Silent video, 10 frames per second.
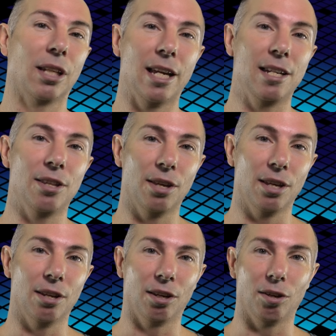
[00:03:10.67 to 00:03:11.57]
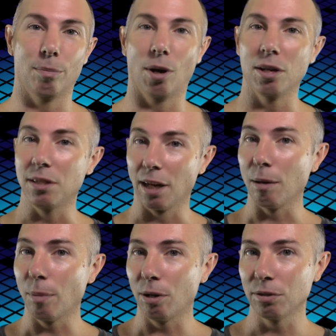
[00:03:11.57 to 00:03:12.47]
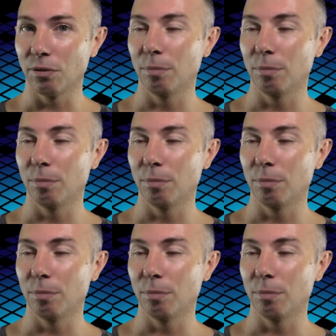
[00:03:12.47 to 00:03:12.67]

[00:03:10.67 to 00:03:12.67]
lady that I got my singing bowls